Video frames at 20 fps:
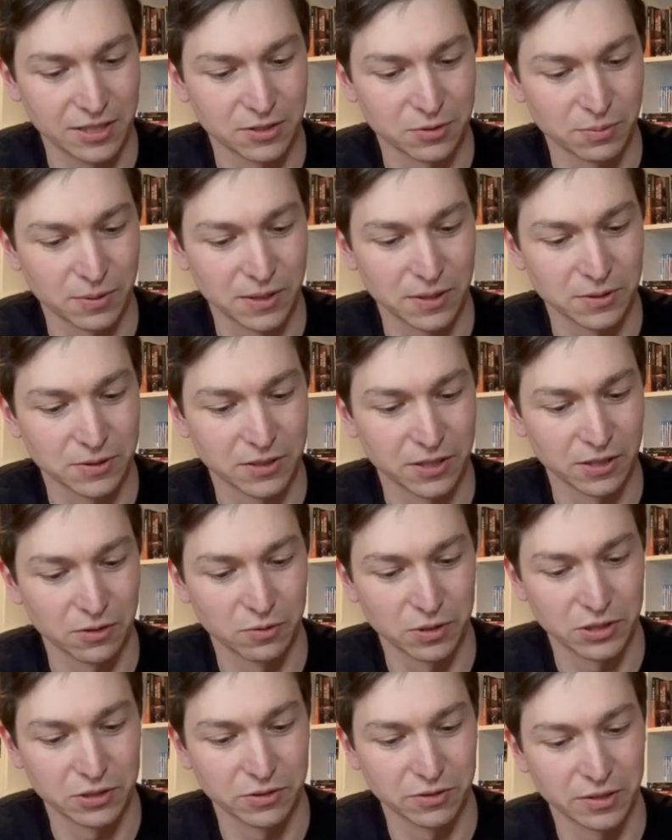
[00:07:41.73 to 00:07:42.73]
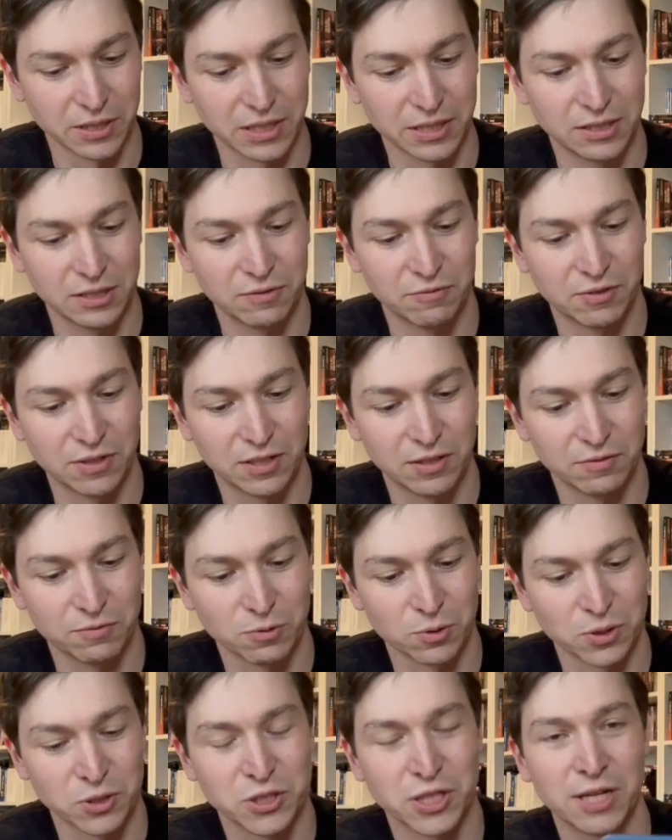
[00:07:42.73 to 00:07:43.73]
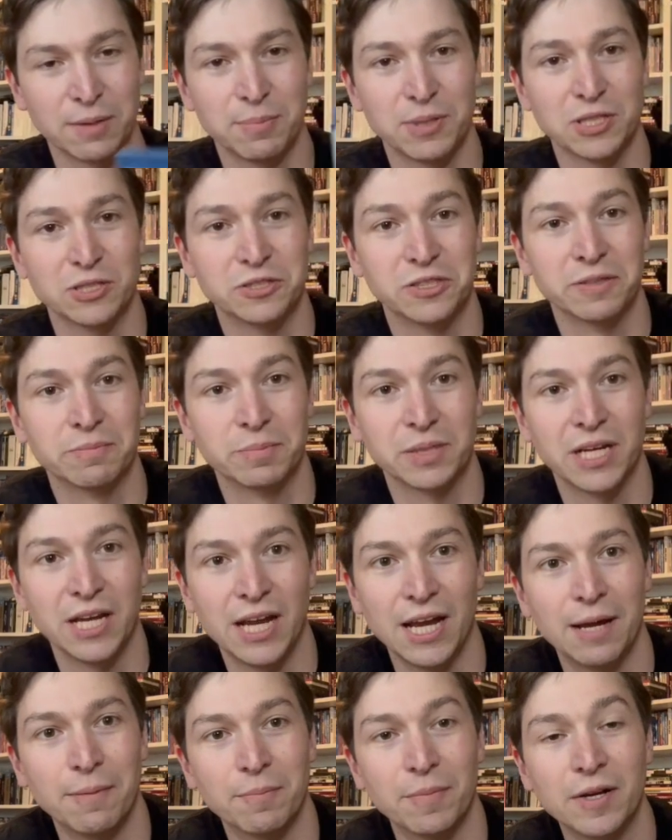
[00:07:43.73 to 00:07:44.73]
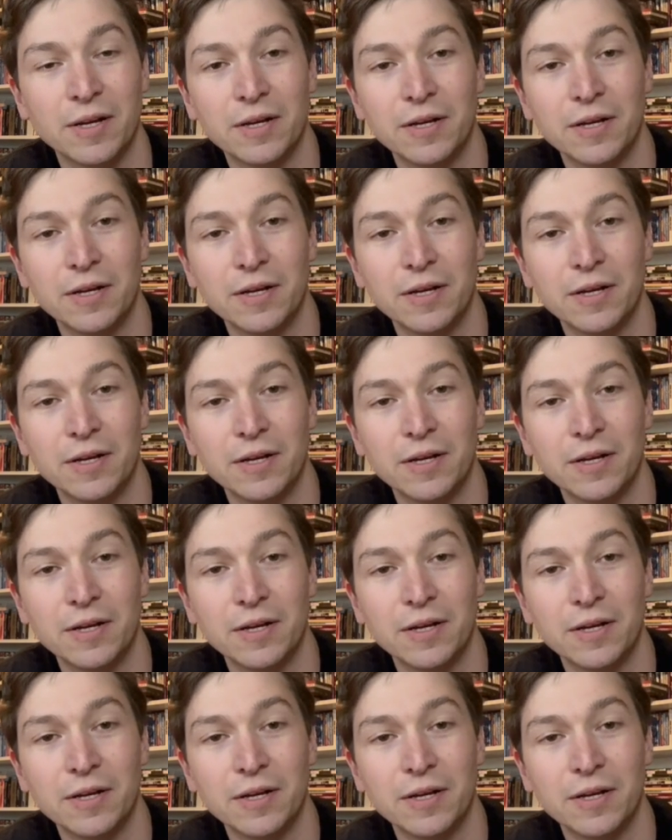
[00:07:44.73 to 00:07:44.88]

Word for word: as well as the original 1954 championship game.